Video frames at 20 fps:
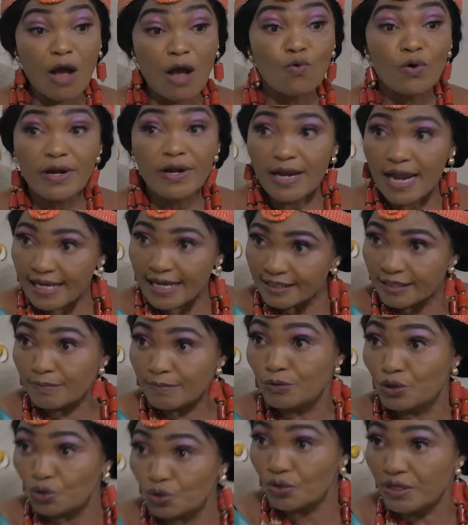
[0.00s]
will let him
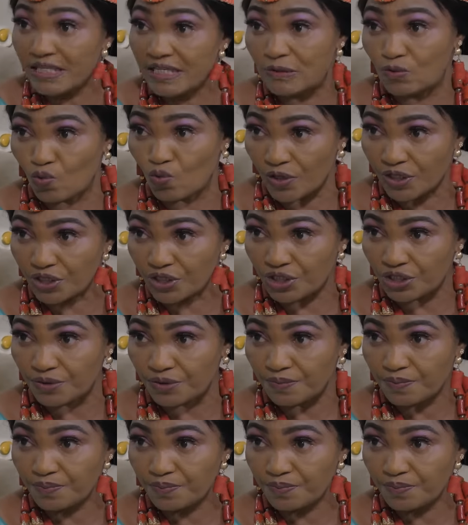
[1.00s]
do his wish.